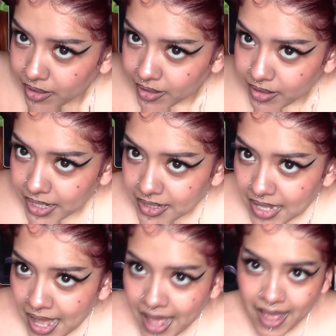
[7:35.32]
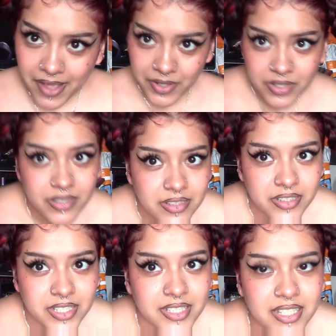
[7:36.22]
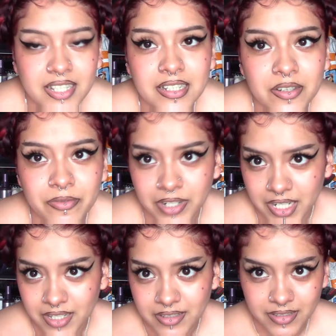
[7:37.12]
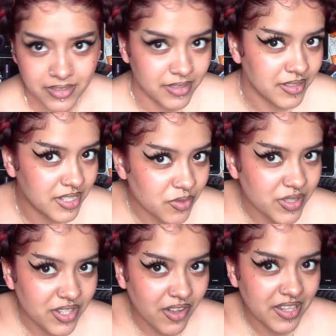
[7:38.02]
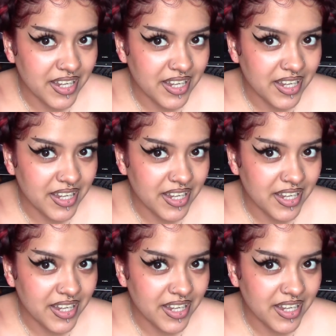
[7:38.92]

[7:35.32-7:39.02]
Like that. You see the difference. This one's all like